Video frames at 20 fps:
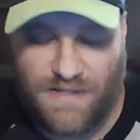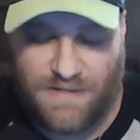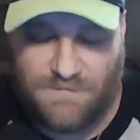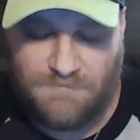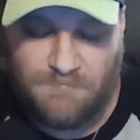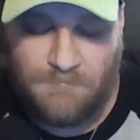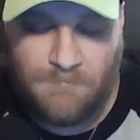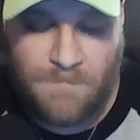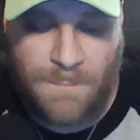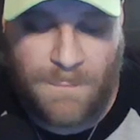And
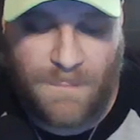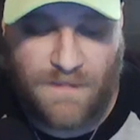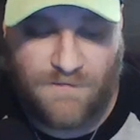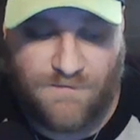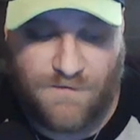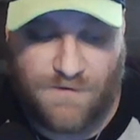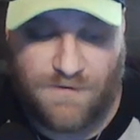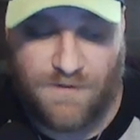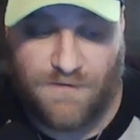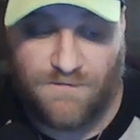
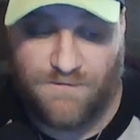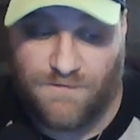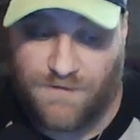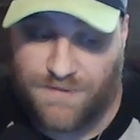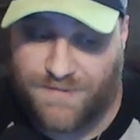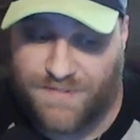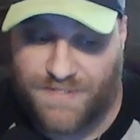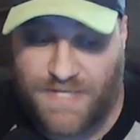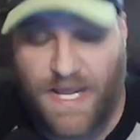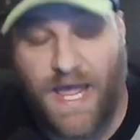for the
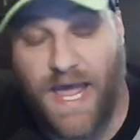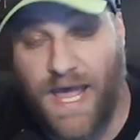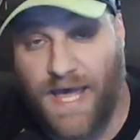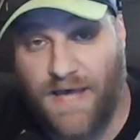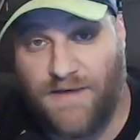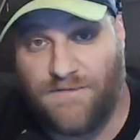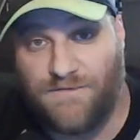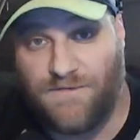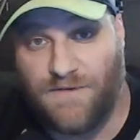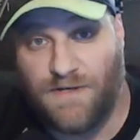first
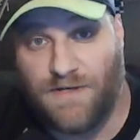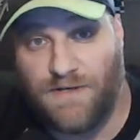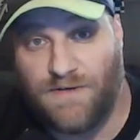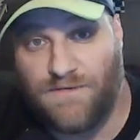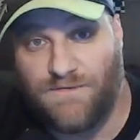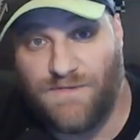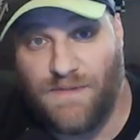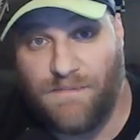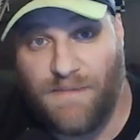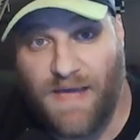half
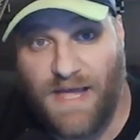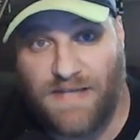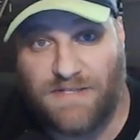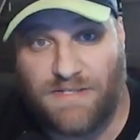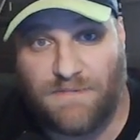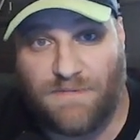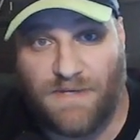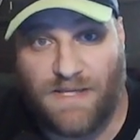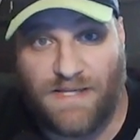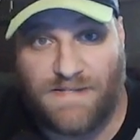of the
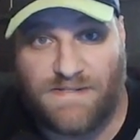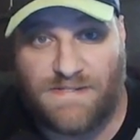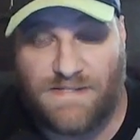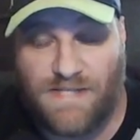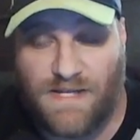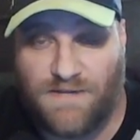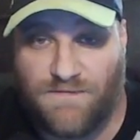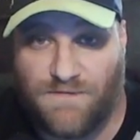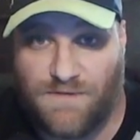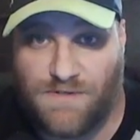matchup against
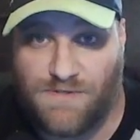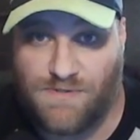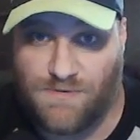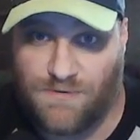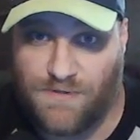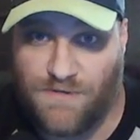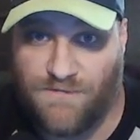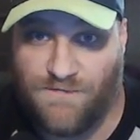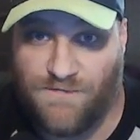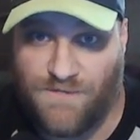Denver, it
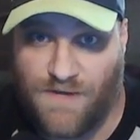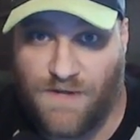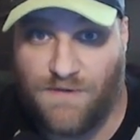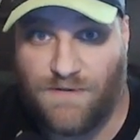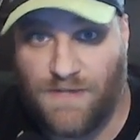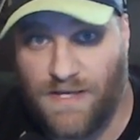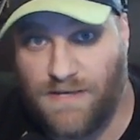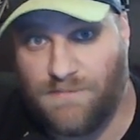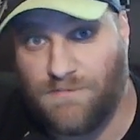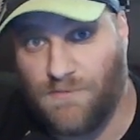sort of felt
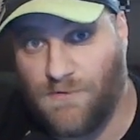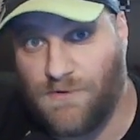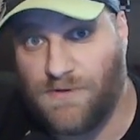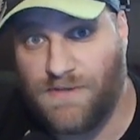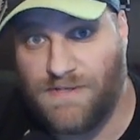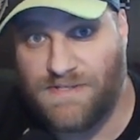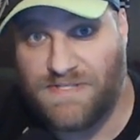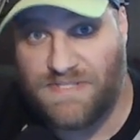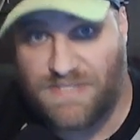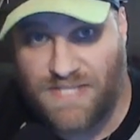like more of
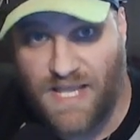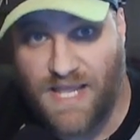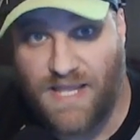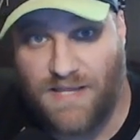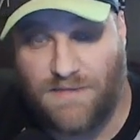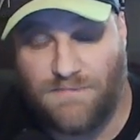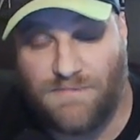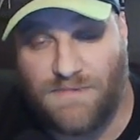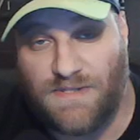the same.